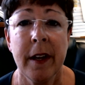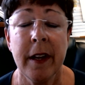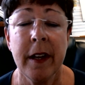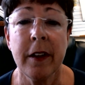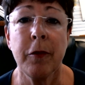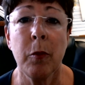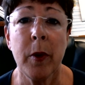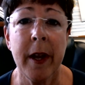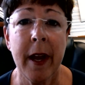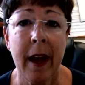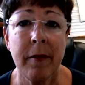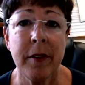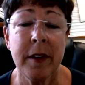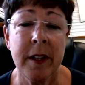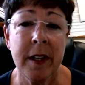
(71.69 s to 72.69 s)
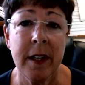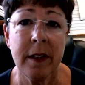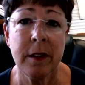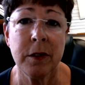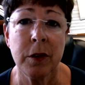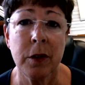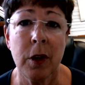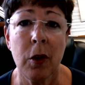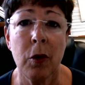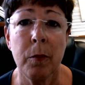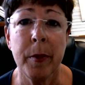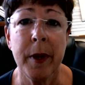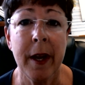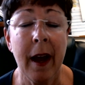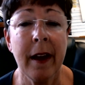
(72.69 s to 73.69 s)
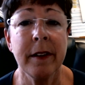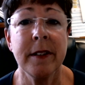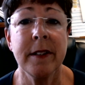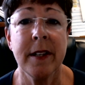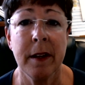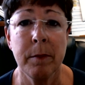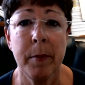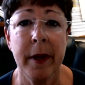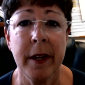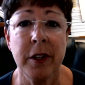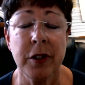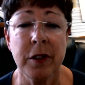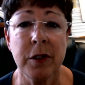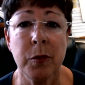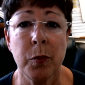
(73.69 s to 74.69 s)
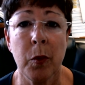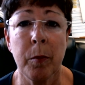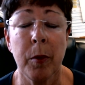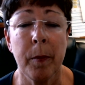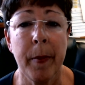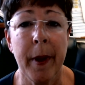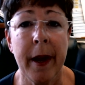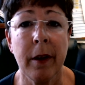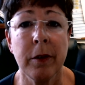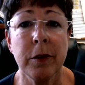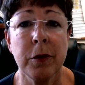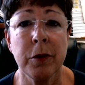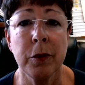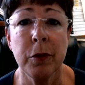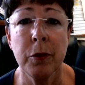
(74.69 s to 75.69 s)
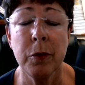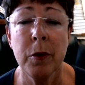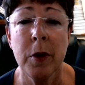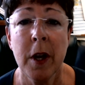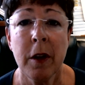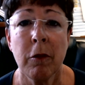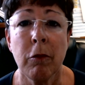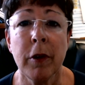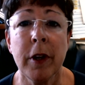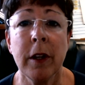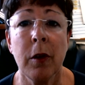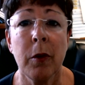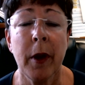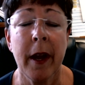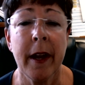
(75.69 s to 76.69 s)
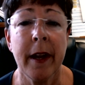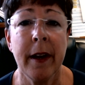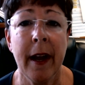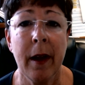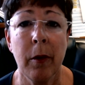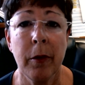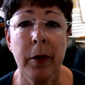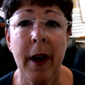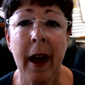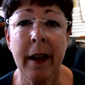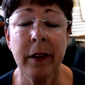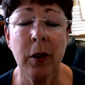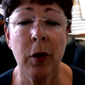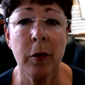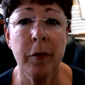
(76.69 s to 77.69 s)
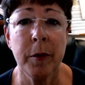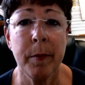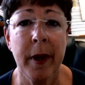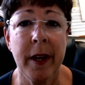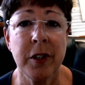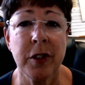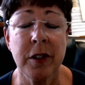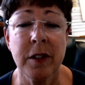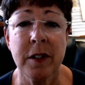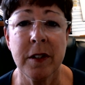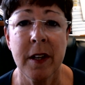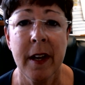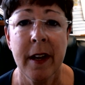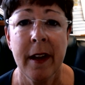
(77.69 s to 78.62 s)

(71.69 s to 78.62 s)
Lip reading: If we have the need to go beyond 10 patients, we're prepared to relocate our non-COVID patients